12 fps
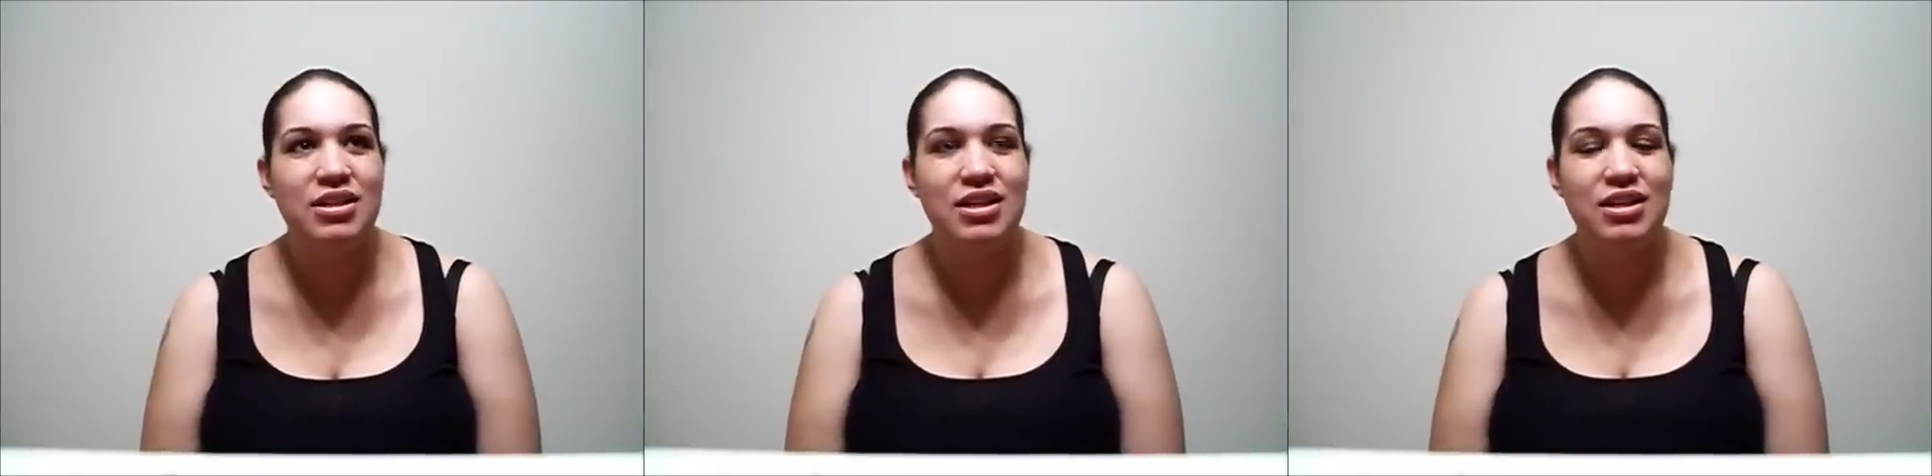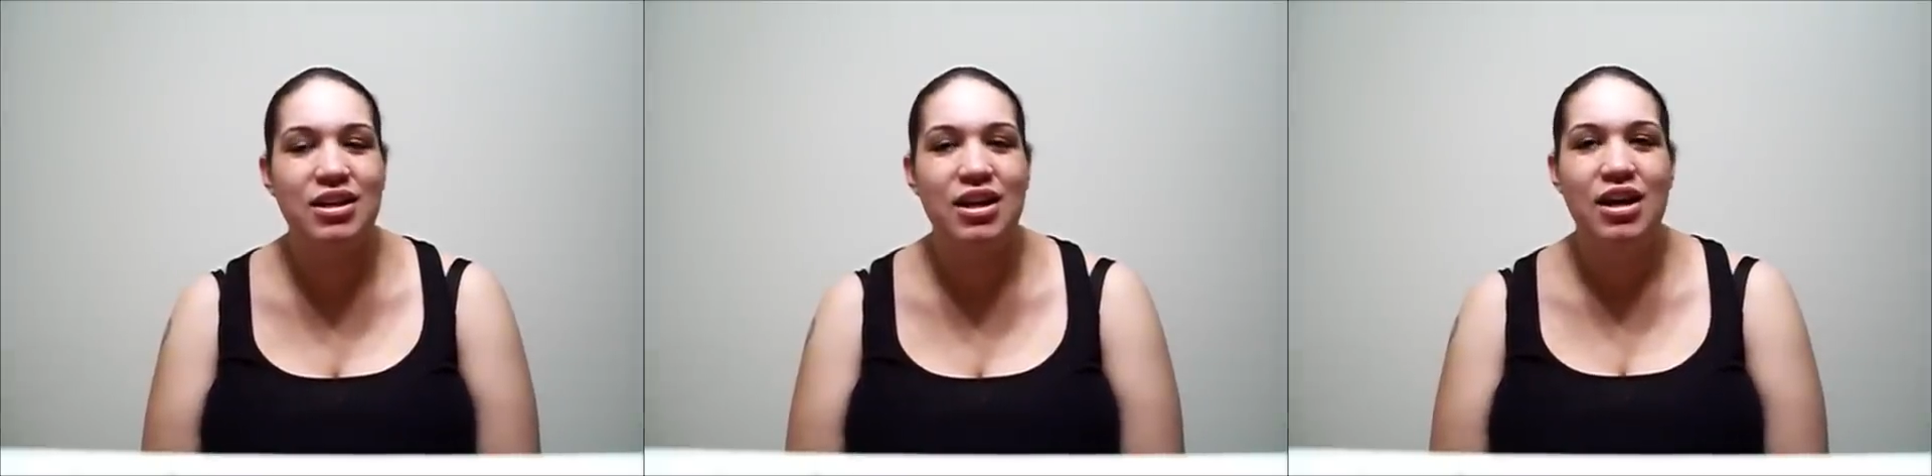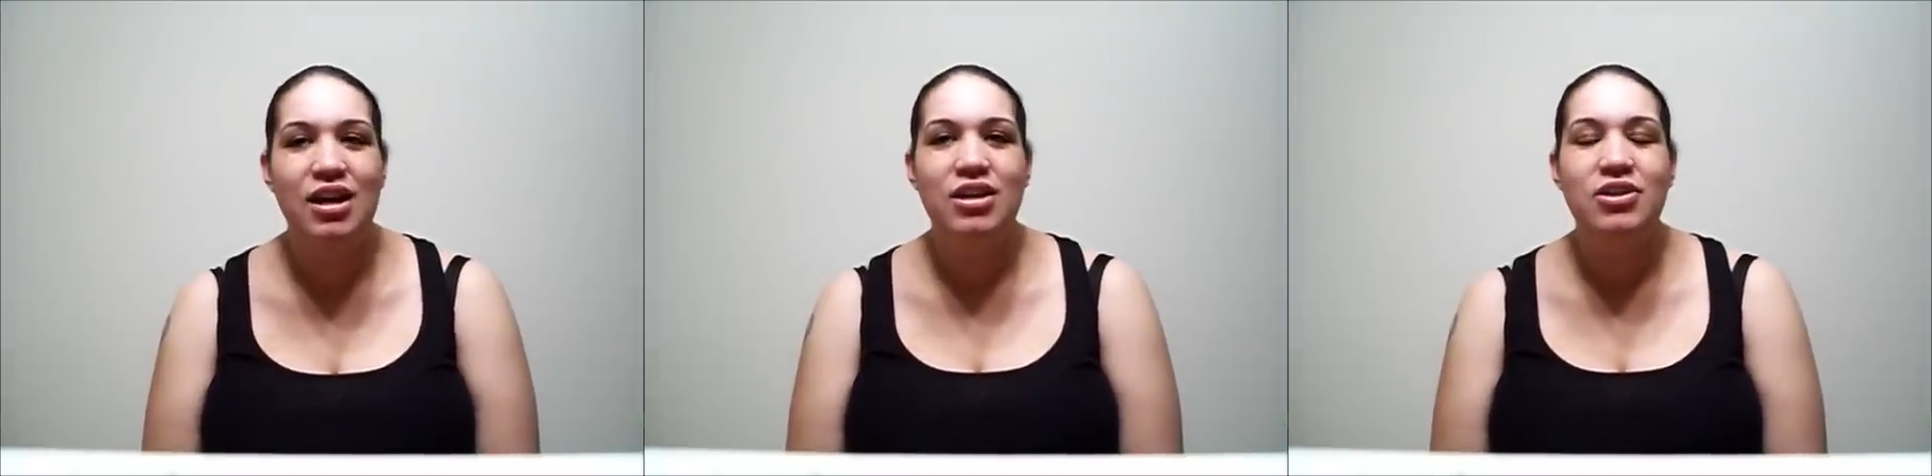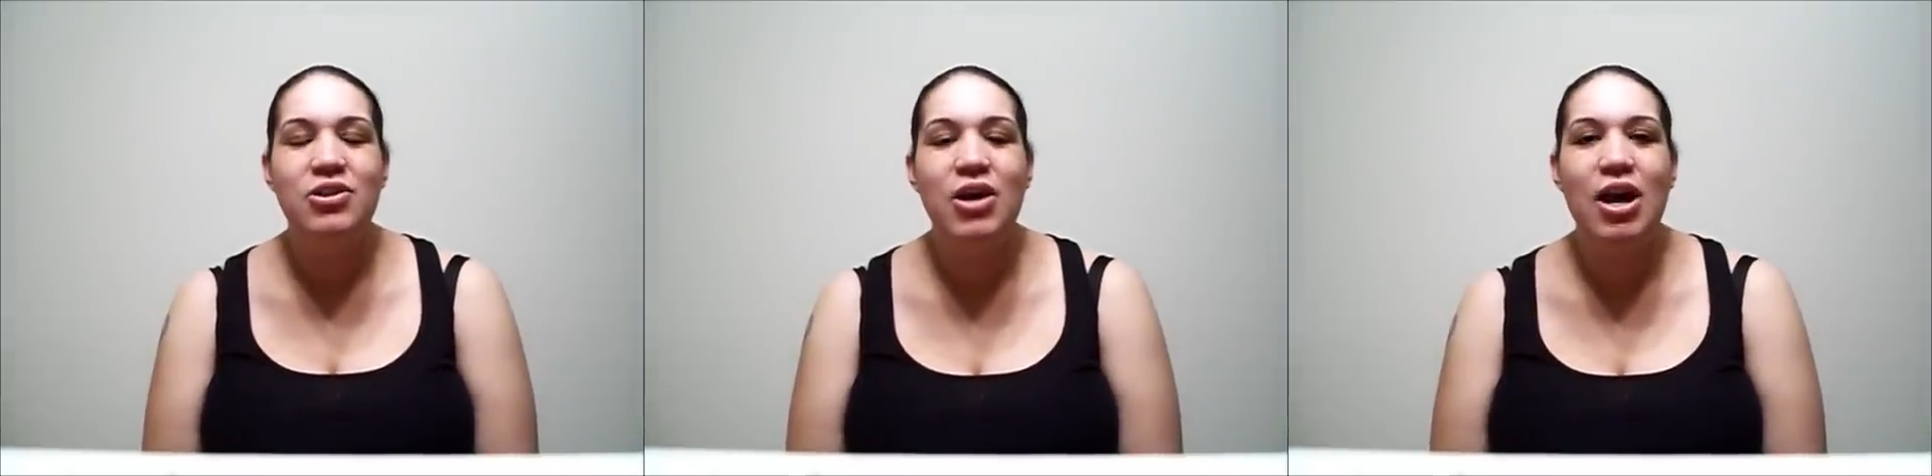Like,
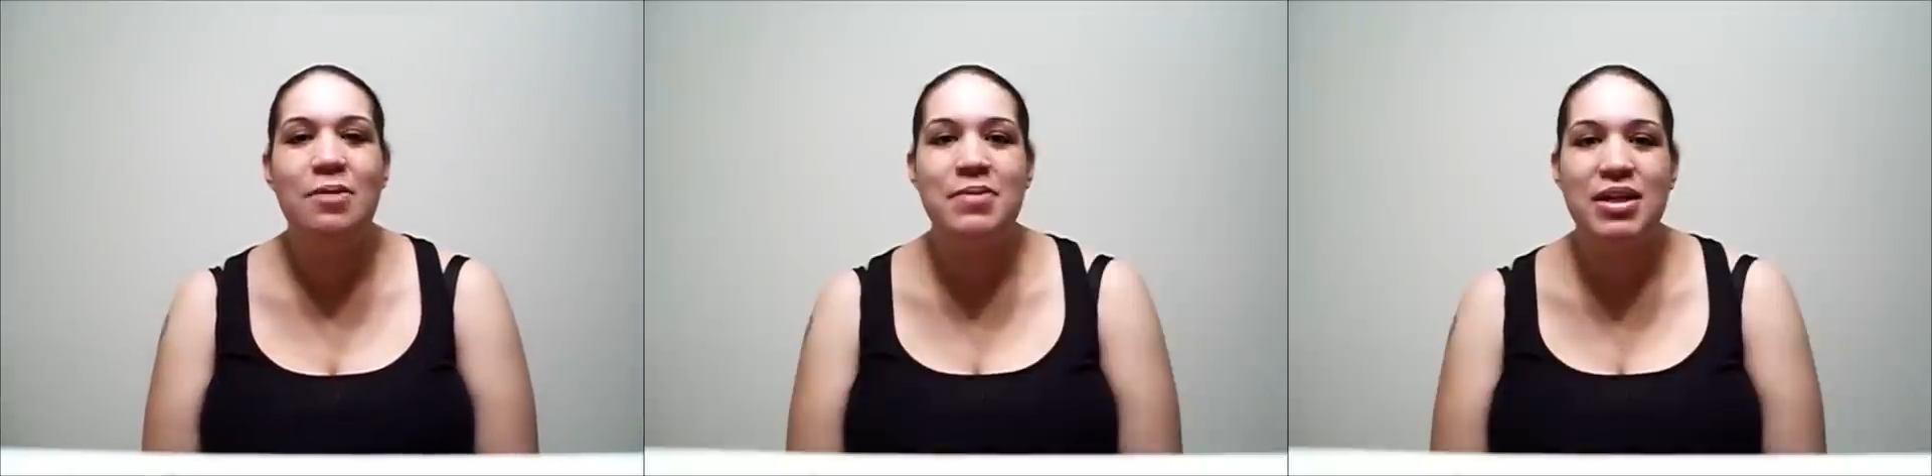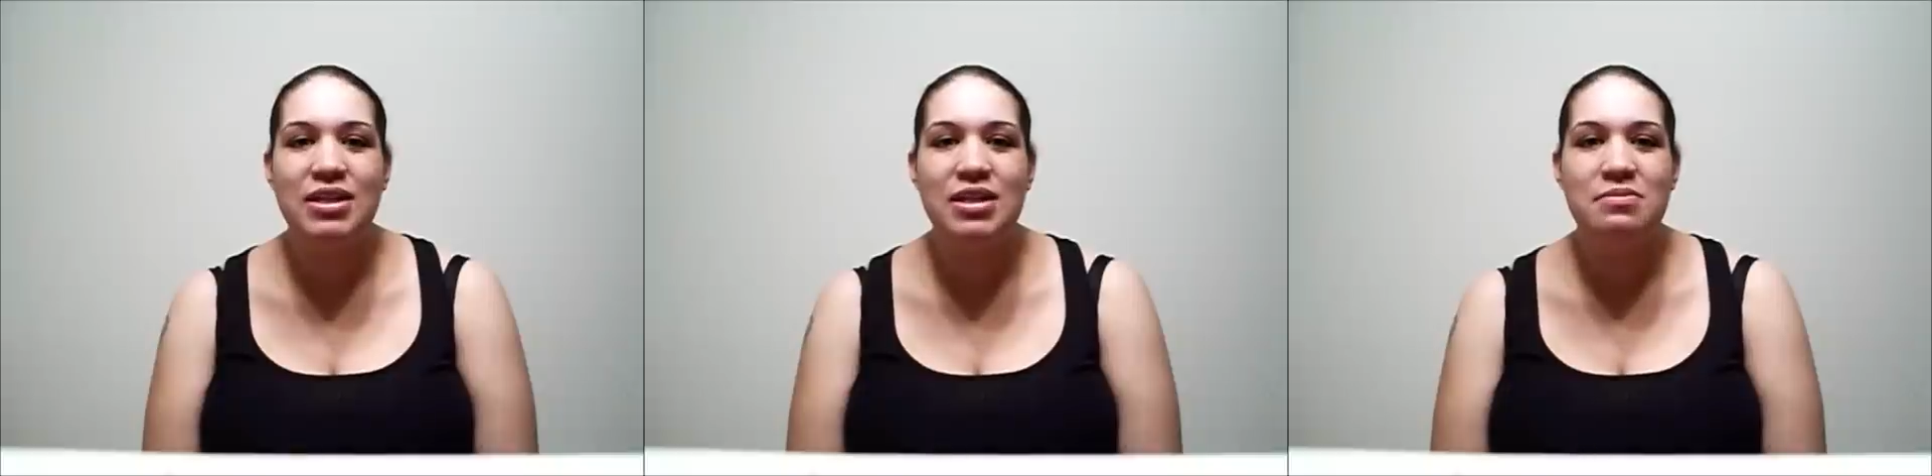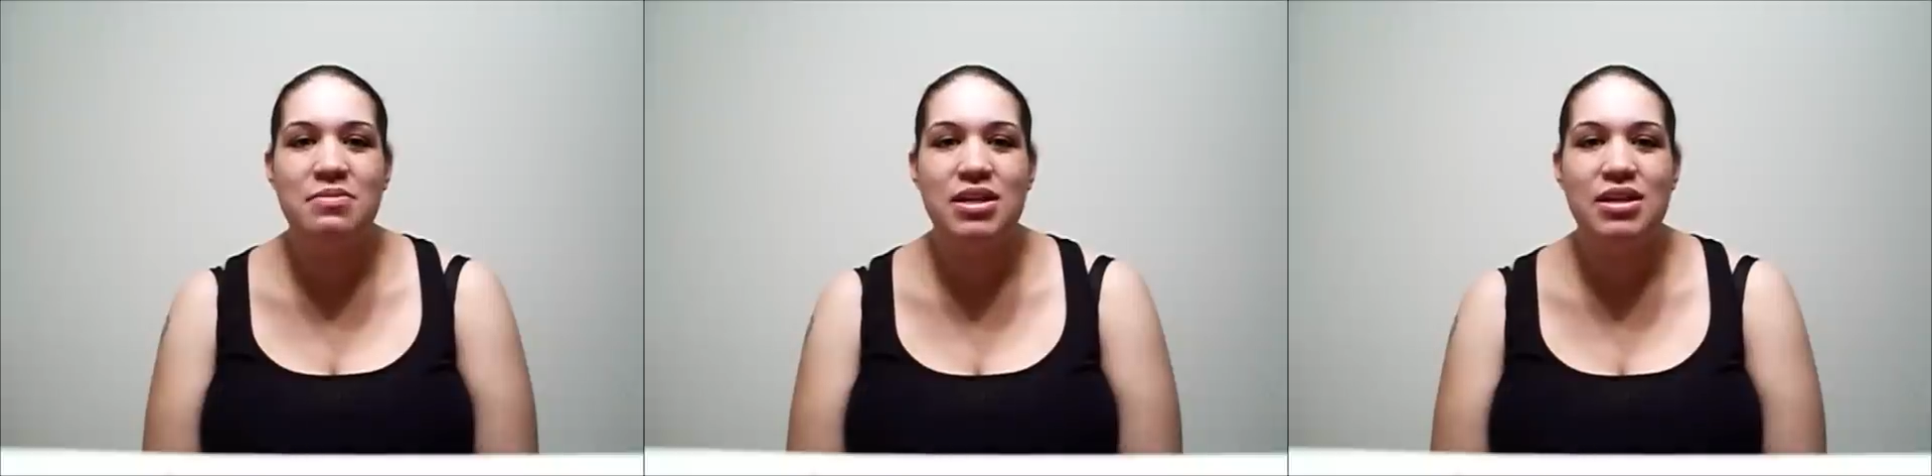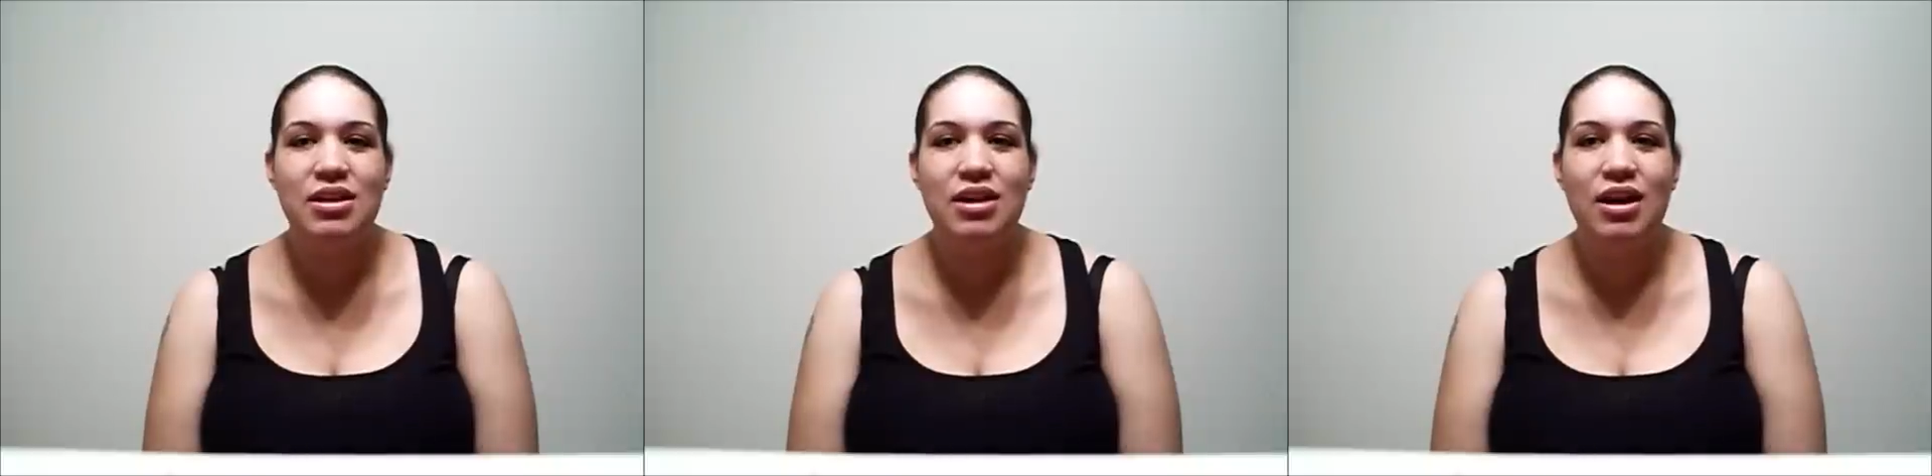you know how men can
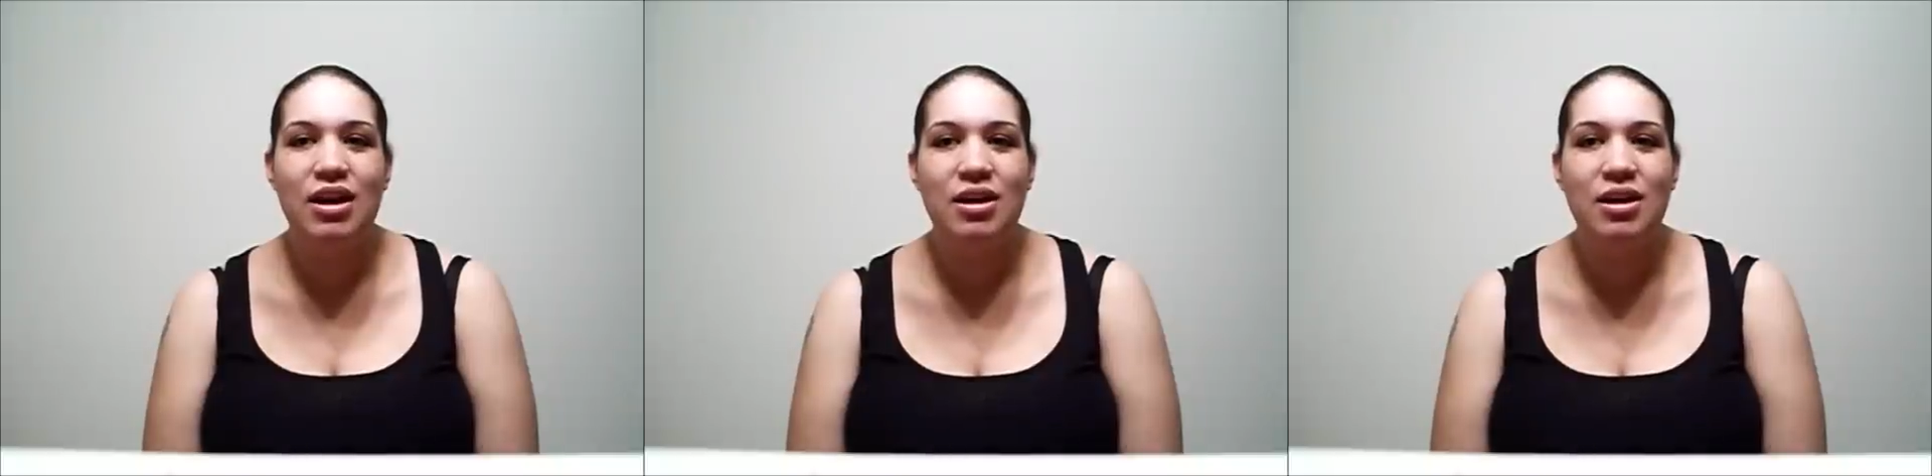be.